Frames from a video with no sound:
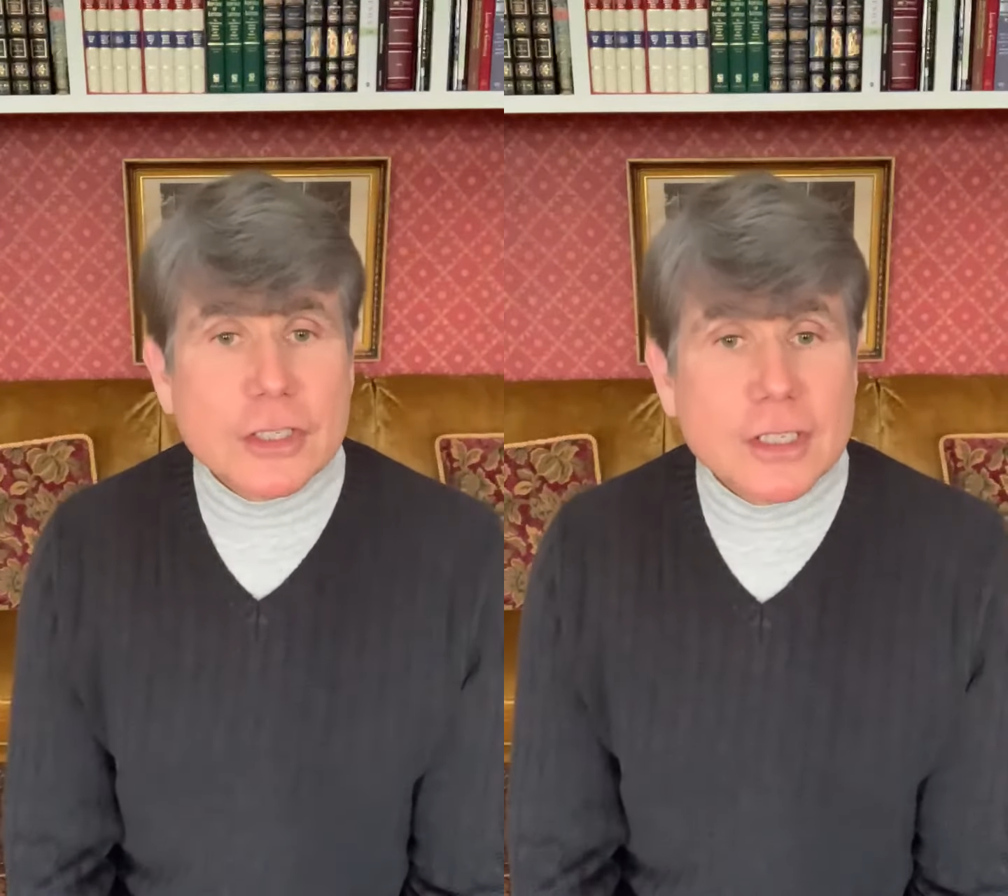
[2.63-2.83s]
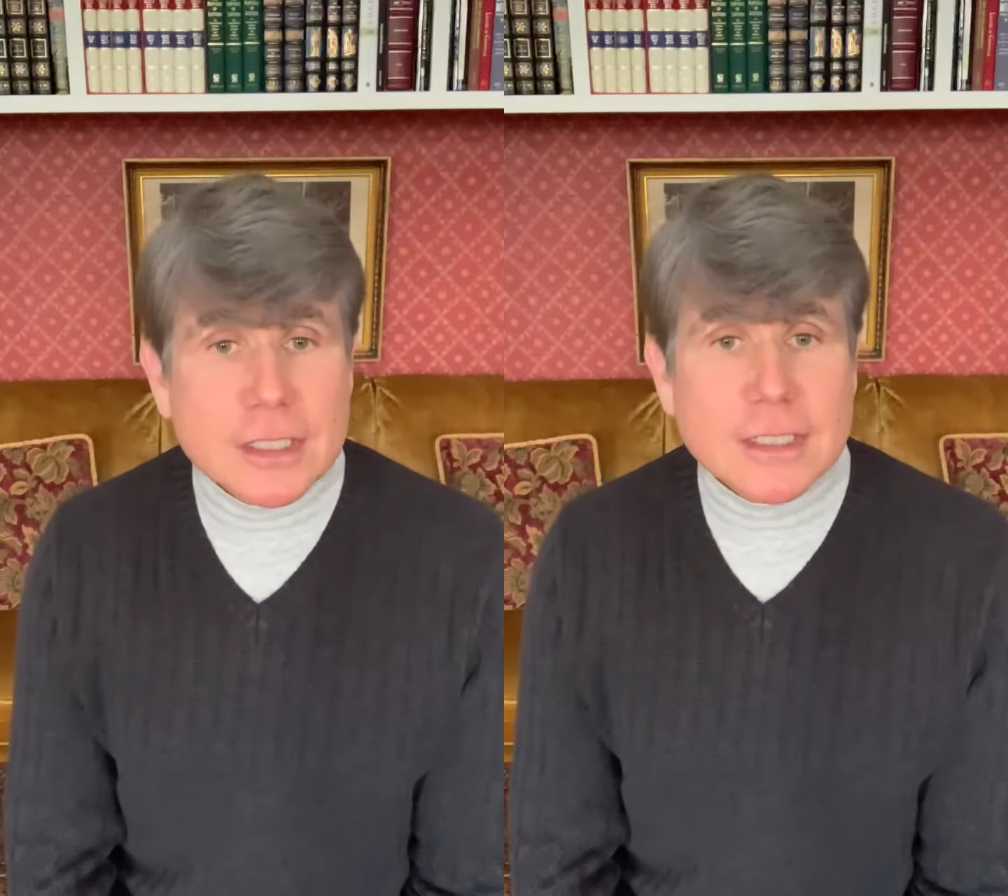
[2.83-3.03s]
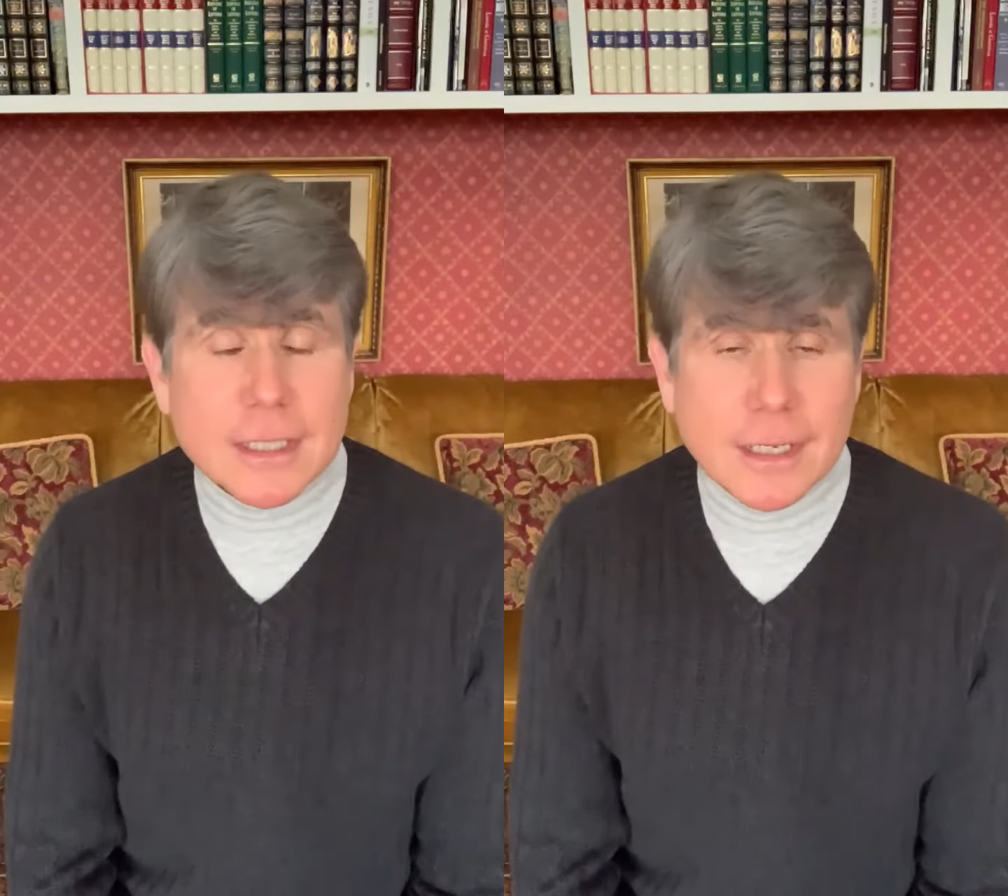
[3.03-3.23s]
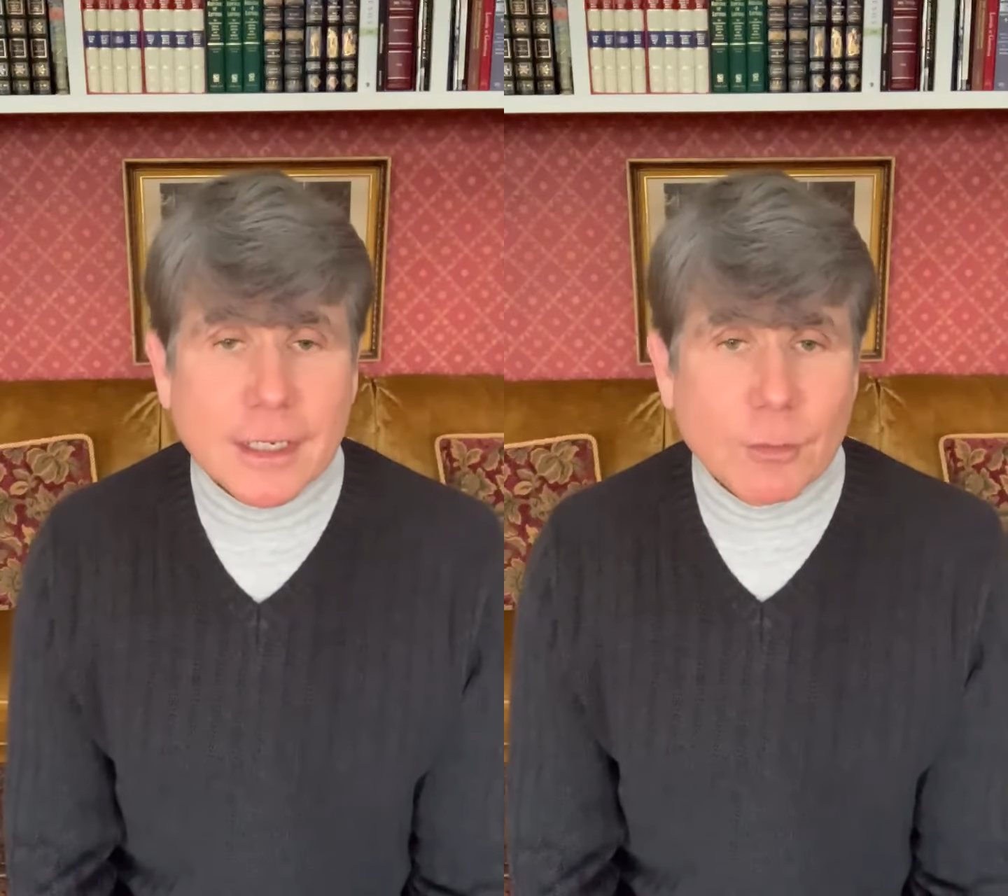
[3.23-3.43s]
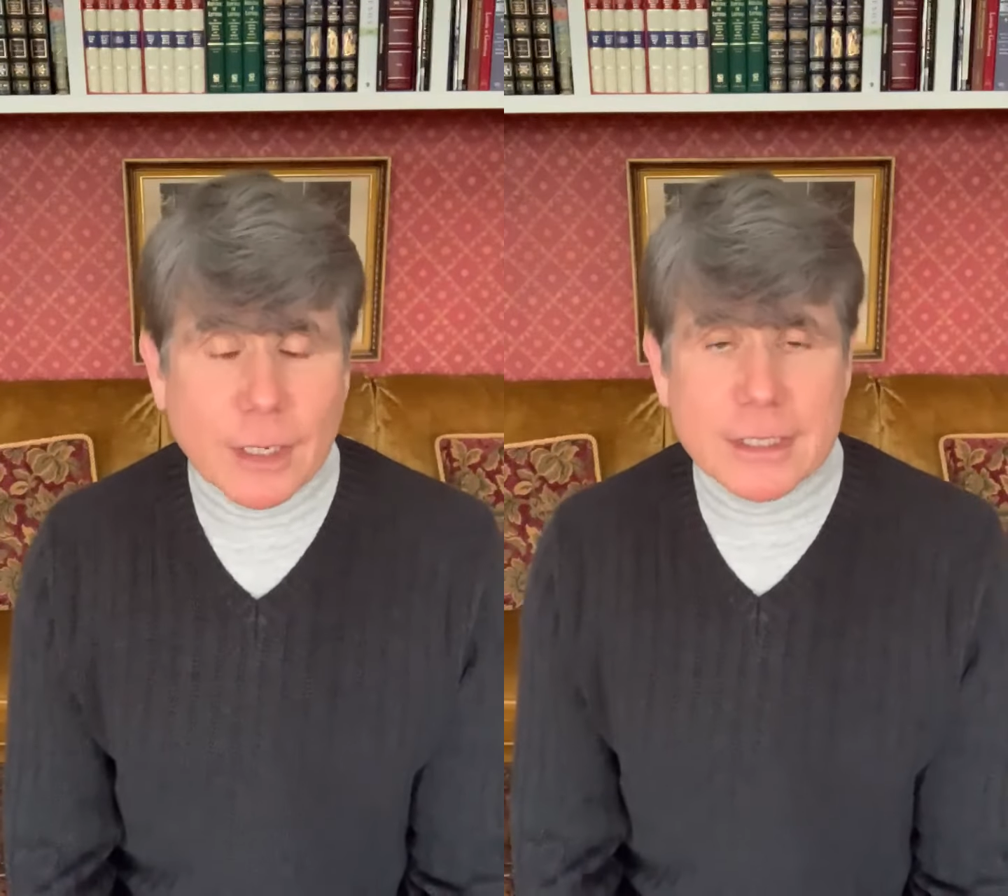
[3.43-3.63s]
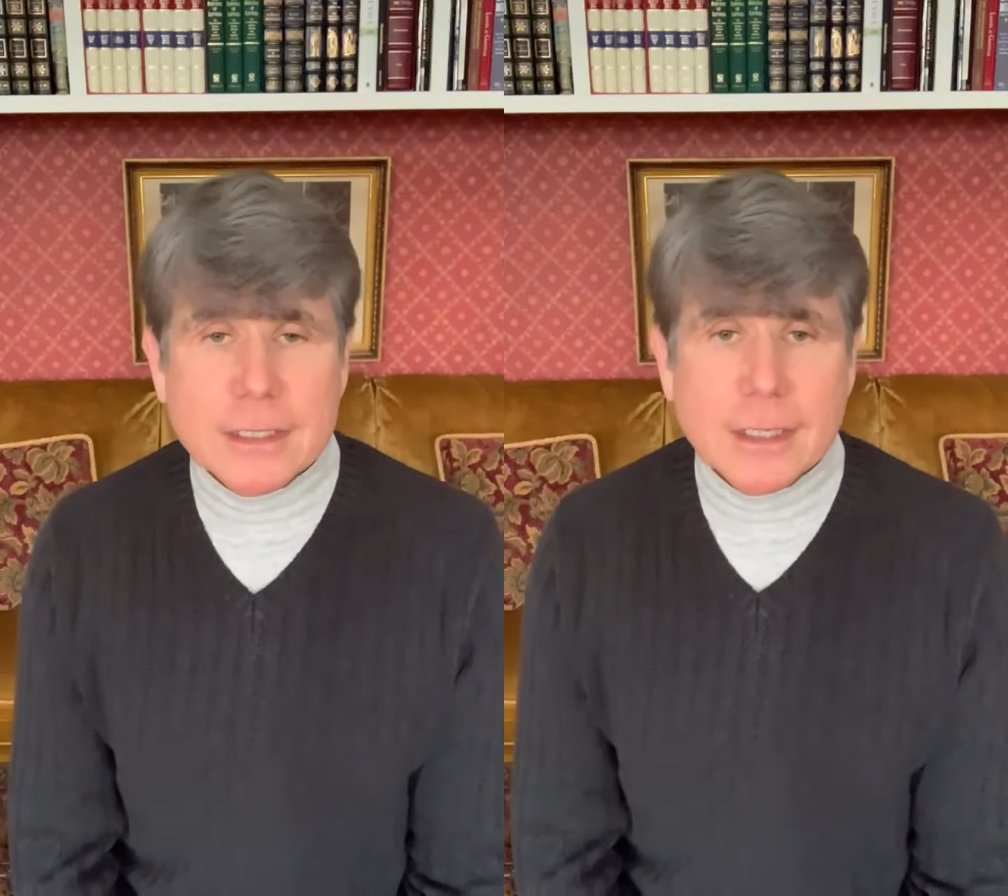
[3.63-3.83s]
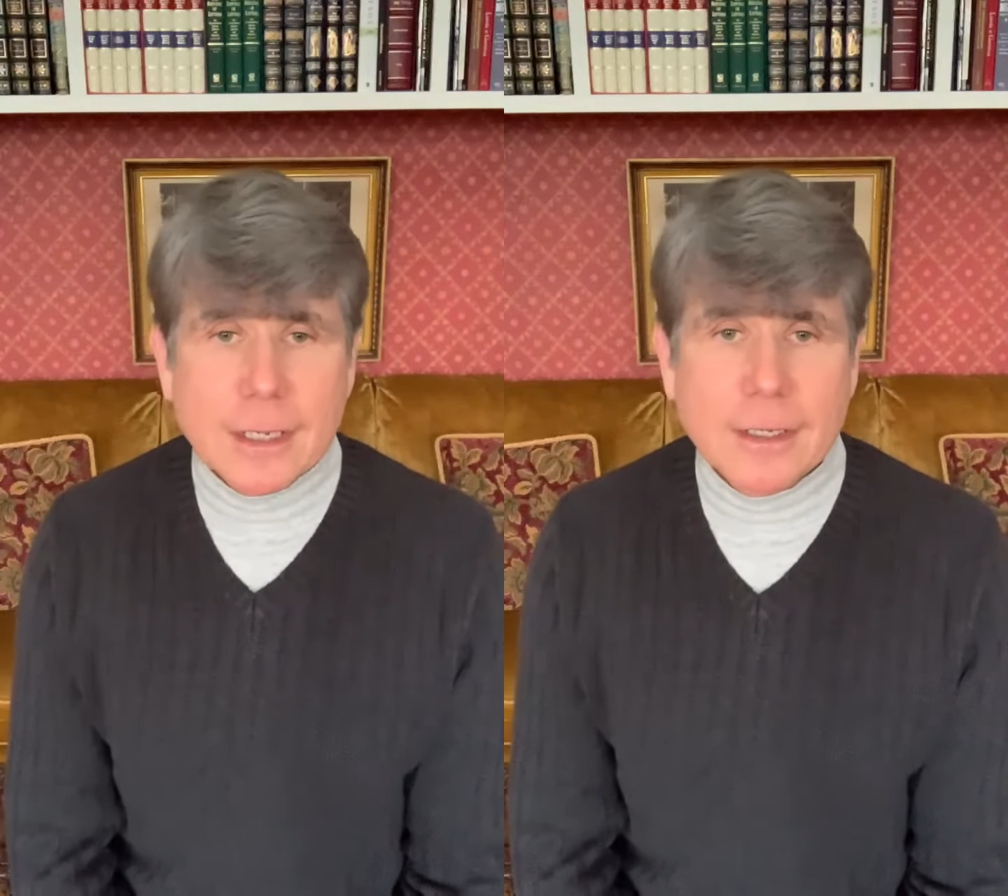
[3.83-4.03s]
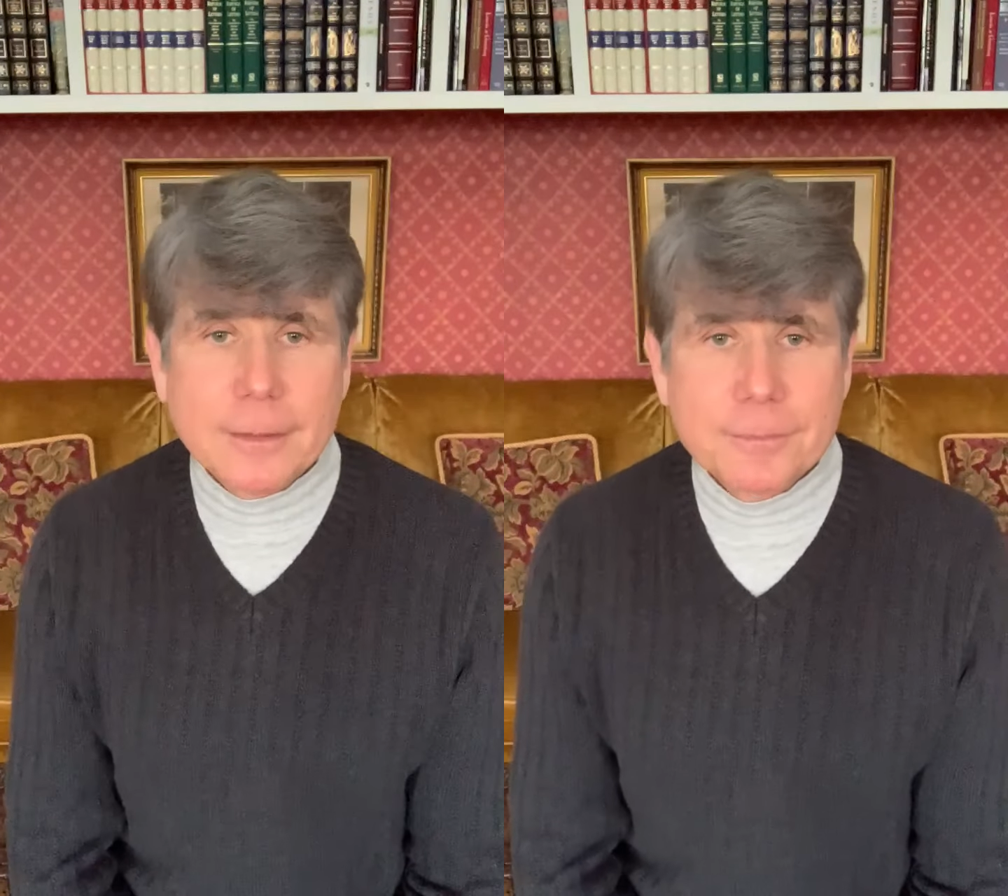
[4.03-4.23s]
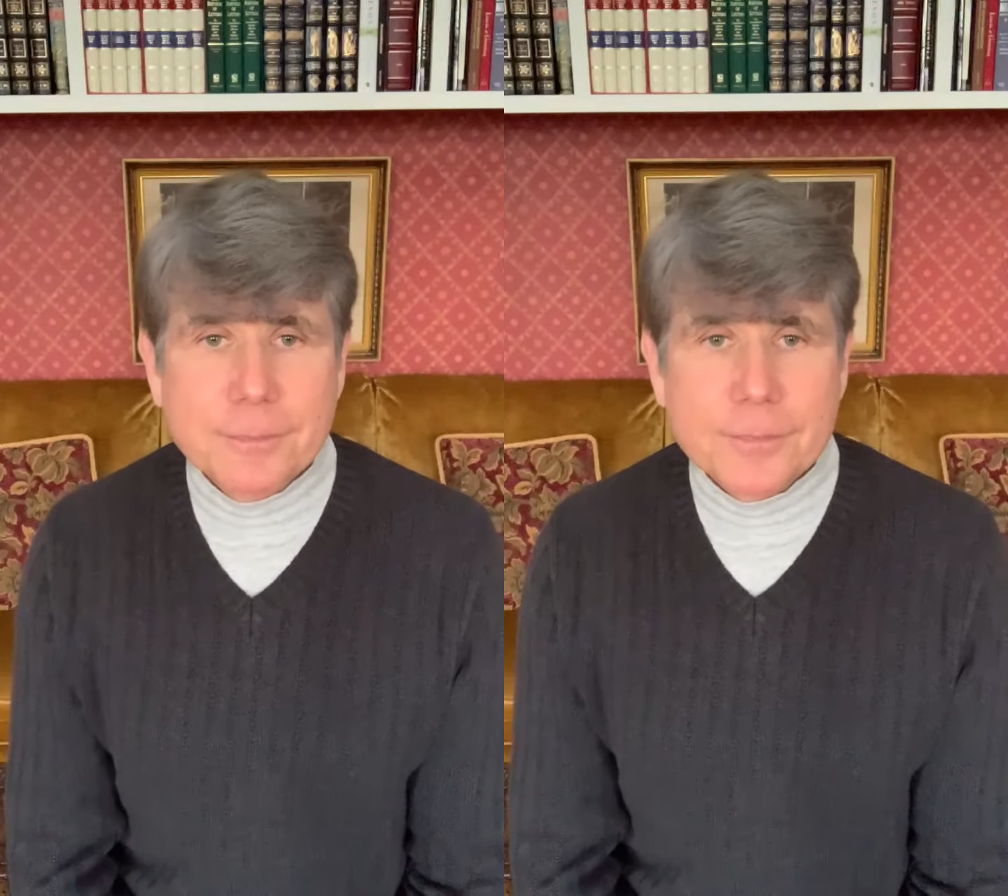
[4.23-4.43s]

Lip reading: and this is Lightning Rod Today.